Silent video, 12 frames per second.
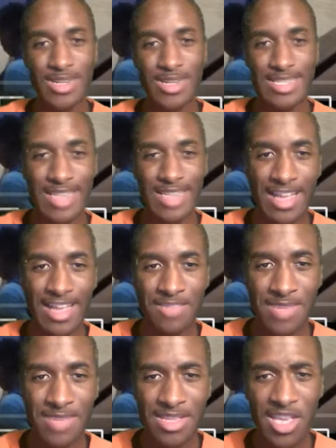
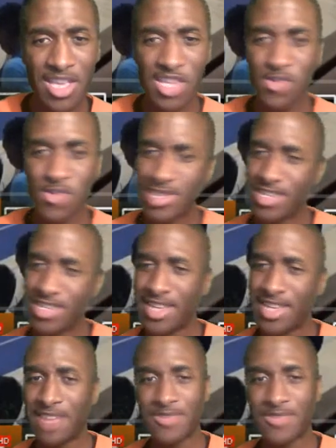Solomon. You want to
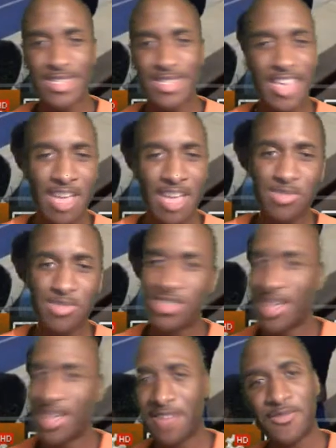check for subs,
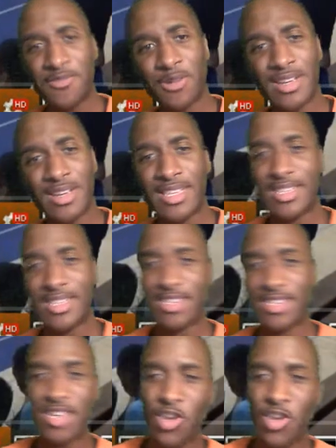check for does a
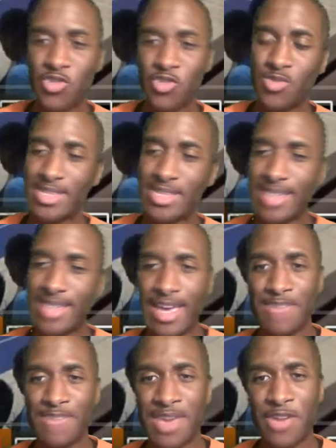coach want a
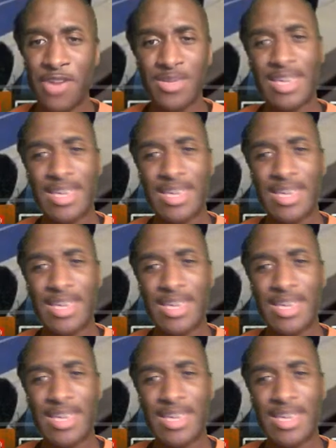timeout.